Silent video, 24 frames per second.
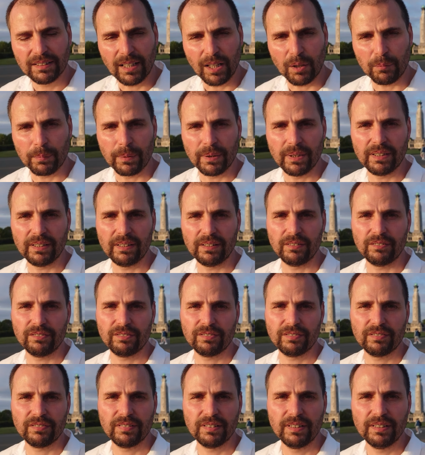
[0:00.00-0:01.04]
I believe
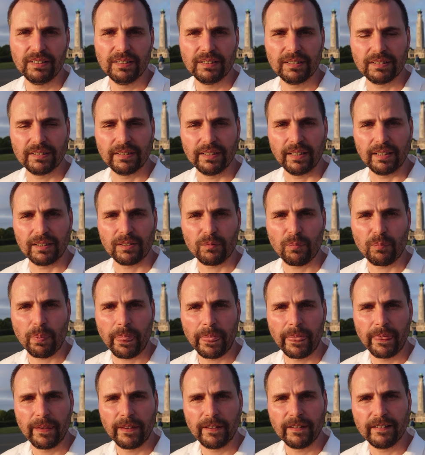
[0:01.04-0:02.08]
that
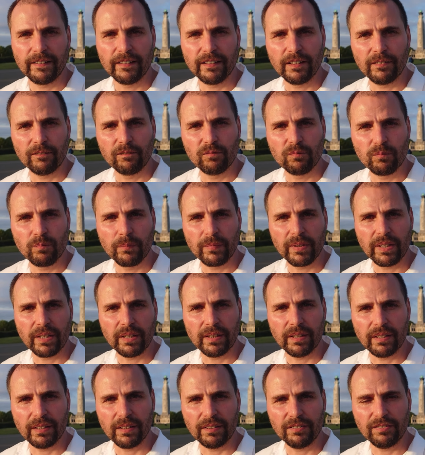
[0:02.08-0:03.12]

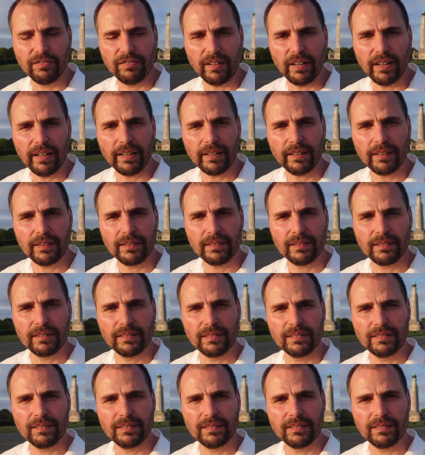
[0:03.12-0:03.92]
if I